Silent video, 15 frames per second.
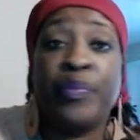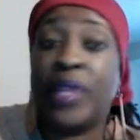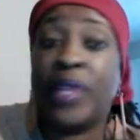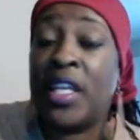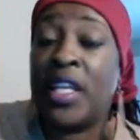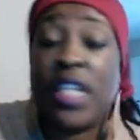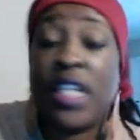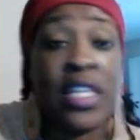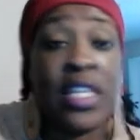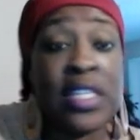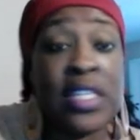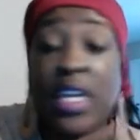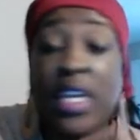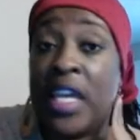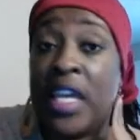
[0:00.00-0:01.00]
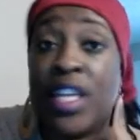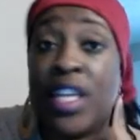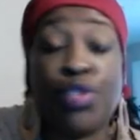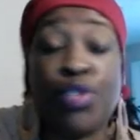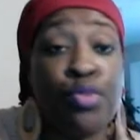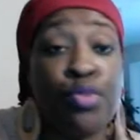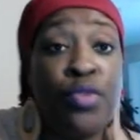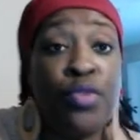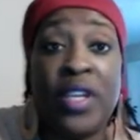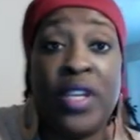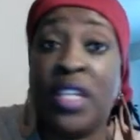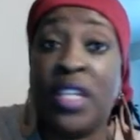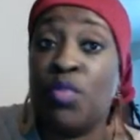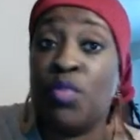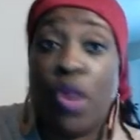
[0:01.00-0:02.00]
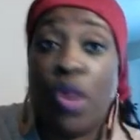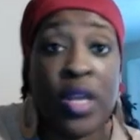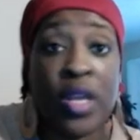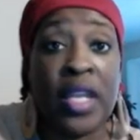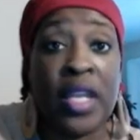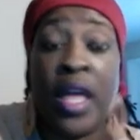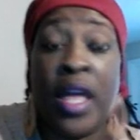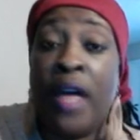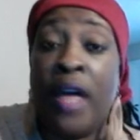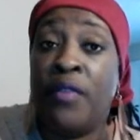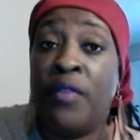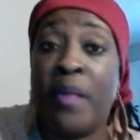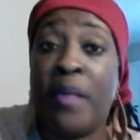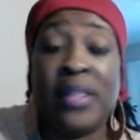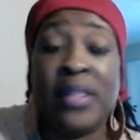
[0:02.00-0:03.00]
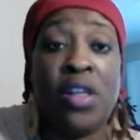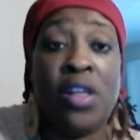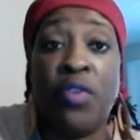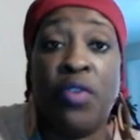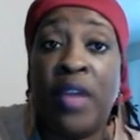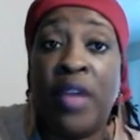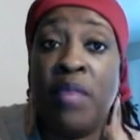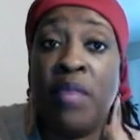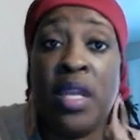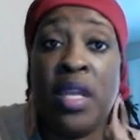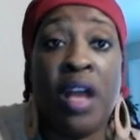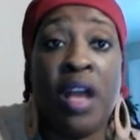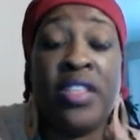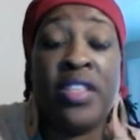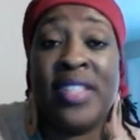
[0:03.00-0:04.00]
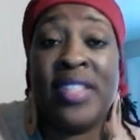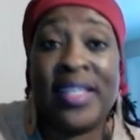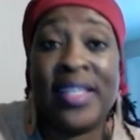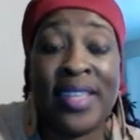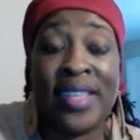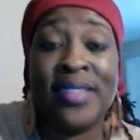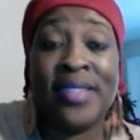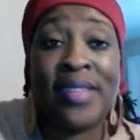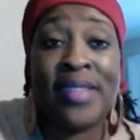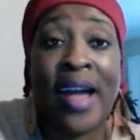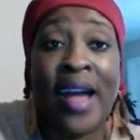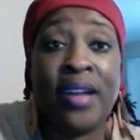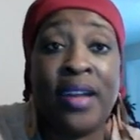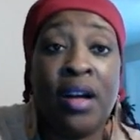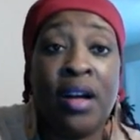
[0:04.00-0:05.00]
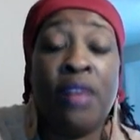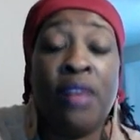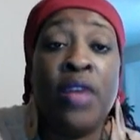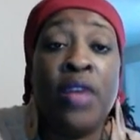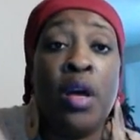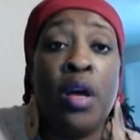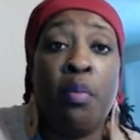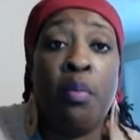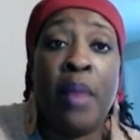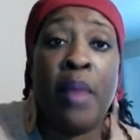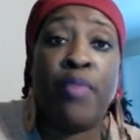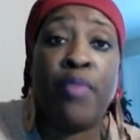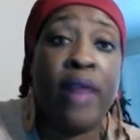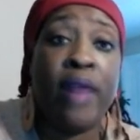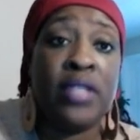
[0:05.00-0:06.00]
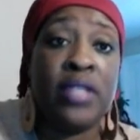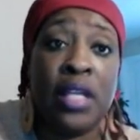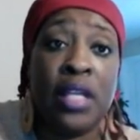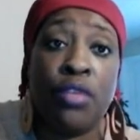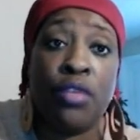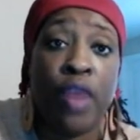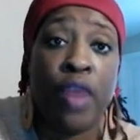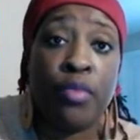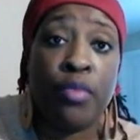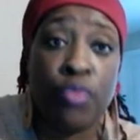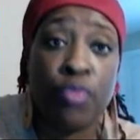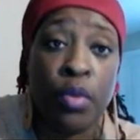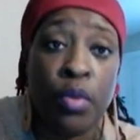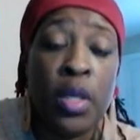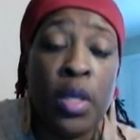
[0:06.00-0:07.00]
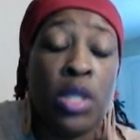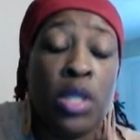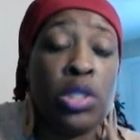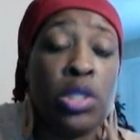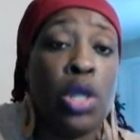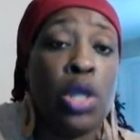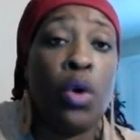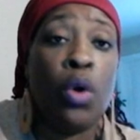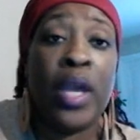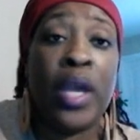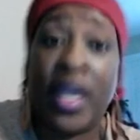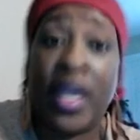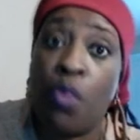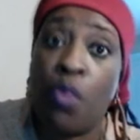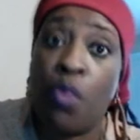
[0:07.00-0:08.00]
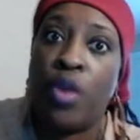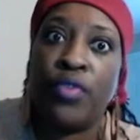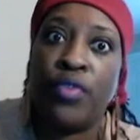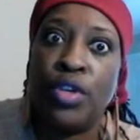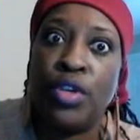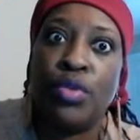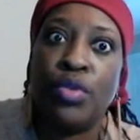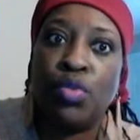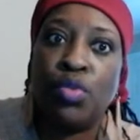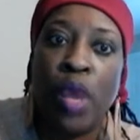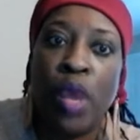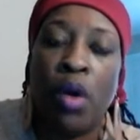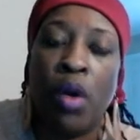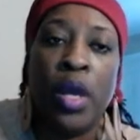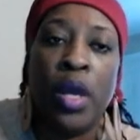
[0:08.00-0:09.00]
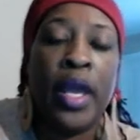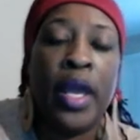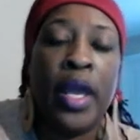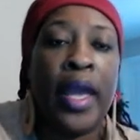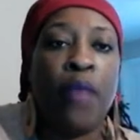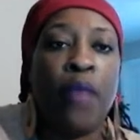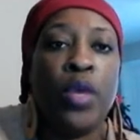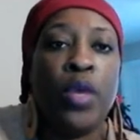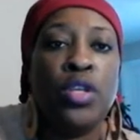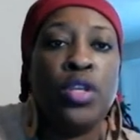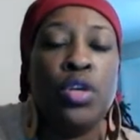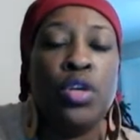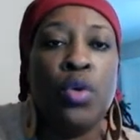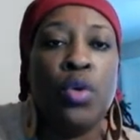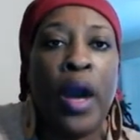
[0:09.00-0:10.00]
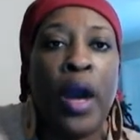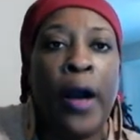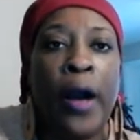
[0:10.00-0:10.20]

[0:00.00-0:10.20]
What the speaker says: it is key, it's proven, it's working for myself and many others that's inside of my private Telegram group. So it can work for you as well. And when you